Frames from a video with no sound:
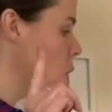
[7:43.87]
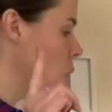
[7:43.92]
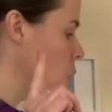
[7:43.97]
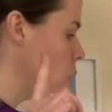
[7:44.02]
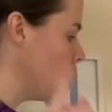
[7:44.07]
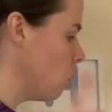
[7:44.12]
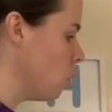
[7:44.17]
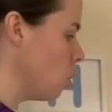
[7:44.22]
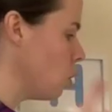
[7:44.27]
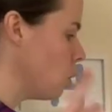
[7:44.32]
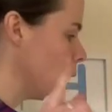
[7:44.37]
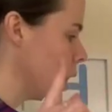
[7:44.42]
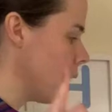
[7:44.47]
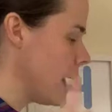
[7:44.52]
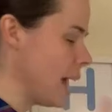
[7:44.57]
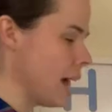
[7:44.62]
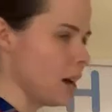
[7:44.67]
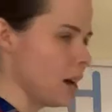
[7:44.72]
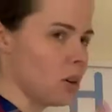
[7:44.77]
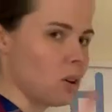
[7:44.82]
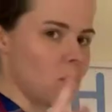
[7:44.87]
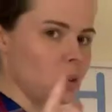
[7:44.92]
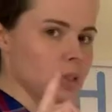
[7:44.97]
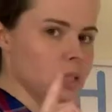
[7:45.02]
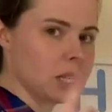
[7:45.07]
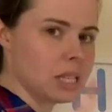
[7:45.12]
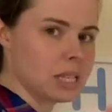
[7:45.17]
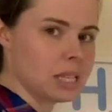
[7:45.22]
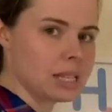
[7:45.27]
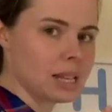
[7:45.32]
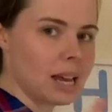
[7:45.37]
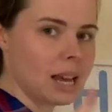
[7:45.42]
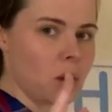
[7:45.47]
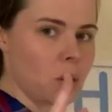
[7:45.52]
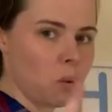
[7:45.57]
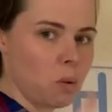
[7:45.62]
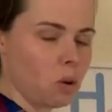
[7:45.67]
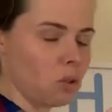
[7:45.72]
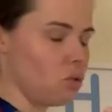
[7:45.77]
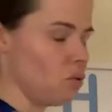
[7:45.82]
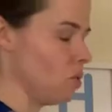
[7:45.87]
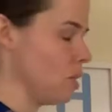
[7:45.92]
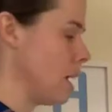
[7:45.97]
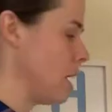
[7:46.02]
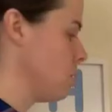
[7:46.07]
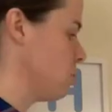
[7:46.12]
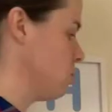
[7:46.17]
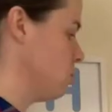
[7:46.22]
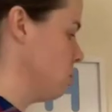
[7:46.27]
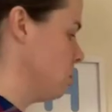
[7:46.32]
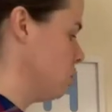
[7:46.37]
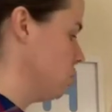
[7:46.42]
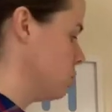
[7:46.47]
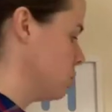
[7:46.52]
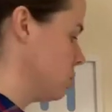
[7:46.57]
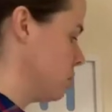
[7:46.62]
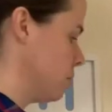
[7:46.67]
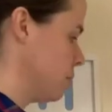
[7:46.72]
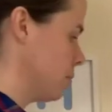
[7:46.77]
All angles inside quadrilaterals,